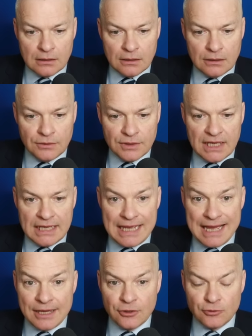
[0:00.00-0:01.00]

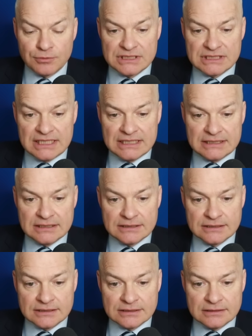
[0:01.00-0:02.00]
Okay, Alp
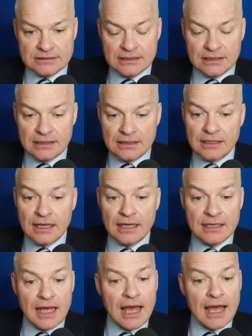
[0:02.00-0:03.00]
takes
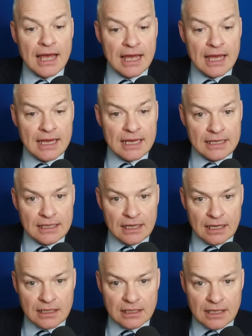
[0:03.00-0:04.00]
an A,
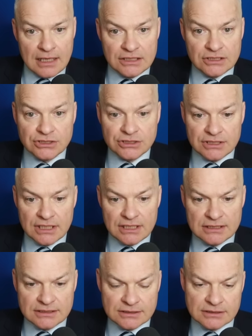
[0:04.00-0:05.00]
H and
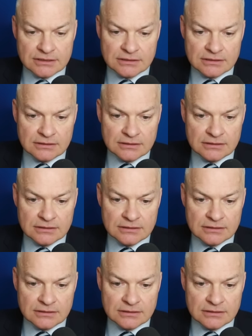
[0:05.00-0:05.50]
S.